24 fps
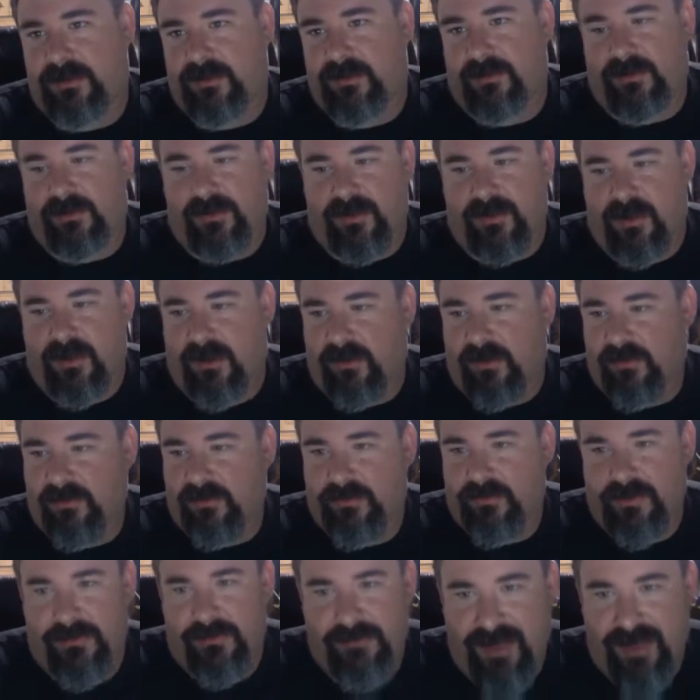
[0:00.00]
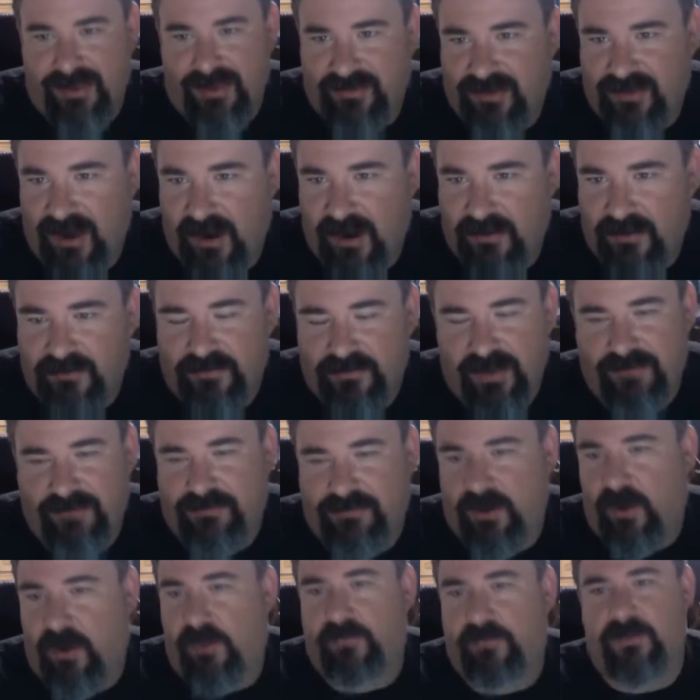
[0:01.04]
You know, the best characters have
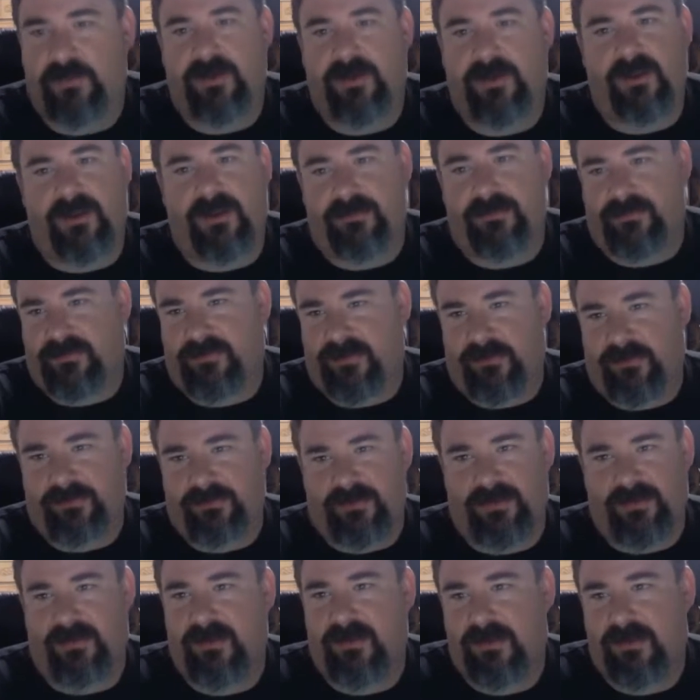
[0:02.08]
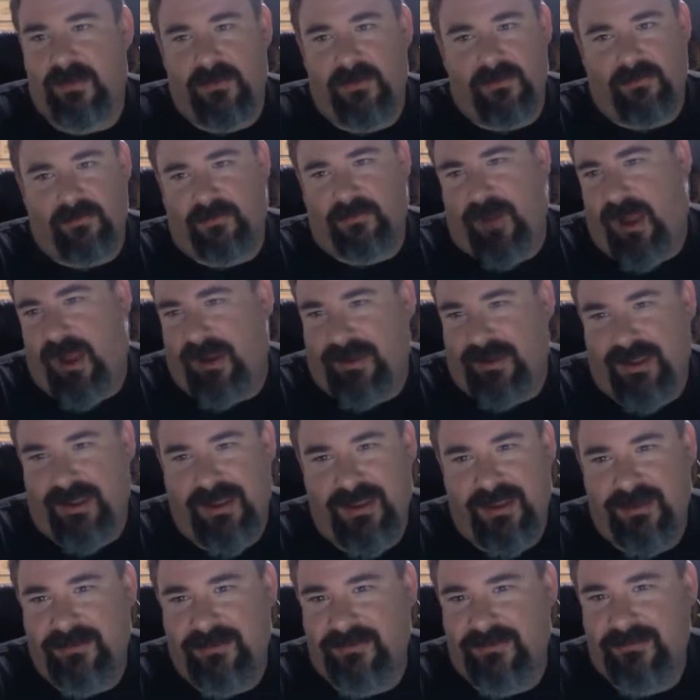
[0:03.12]
to overcome something.
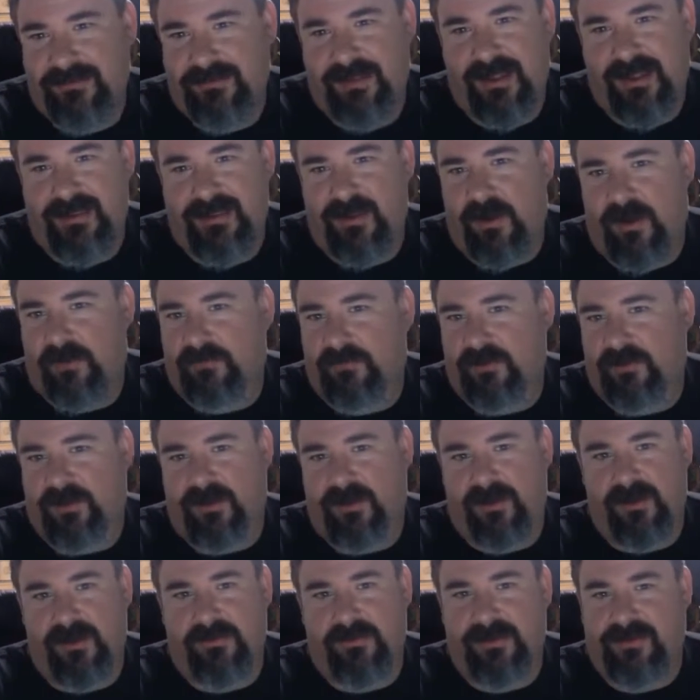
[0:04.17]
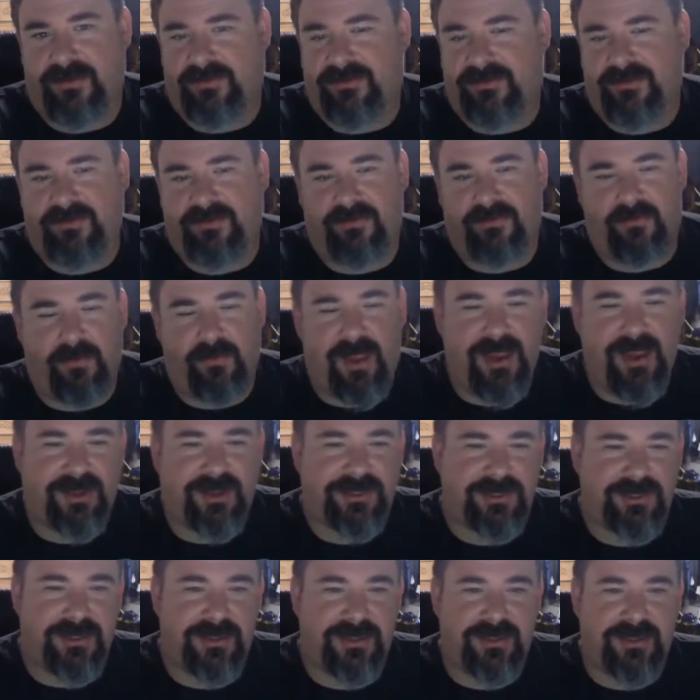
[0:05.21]
Rocky had to overcome his
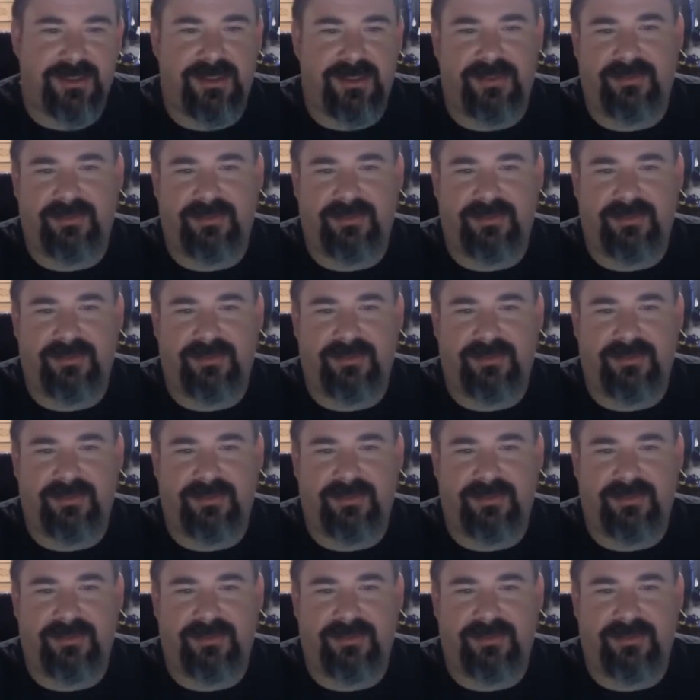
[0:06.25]
situation.